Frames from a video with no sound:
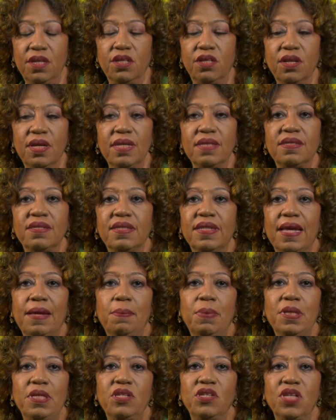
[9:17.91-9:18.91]
to
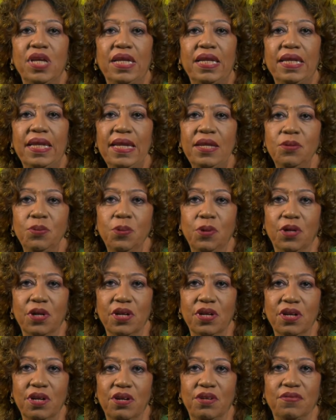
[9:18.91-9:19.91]
establish a
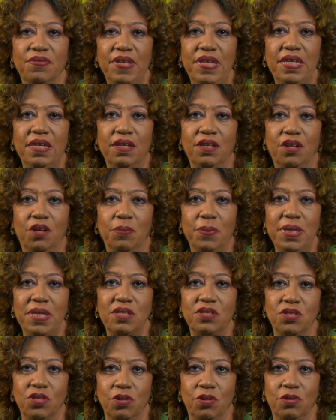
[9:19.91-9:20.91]
network of
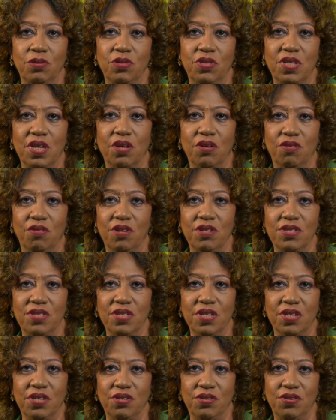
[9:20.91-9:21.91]
economic zones across
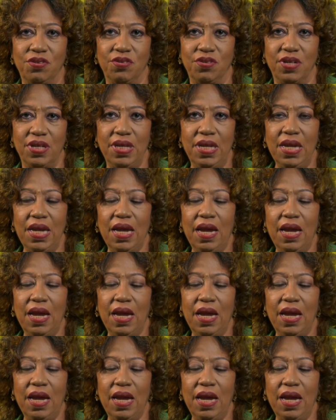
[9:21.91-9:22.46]
the country.